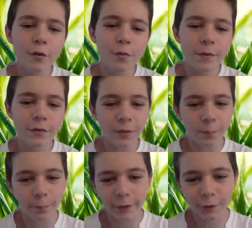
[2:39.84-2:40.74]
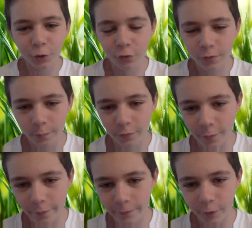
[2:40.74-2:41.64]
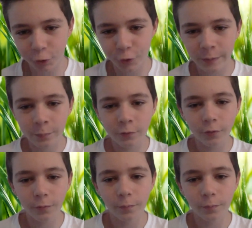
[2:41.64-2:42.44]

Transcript: with me some pictures from some of your trips?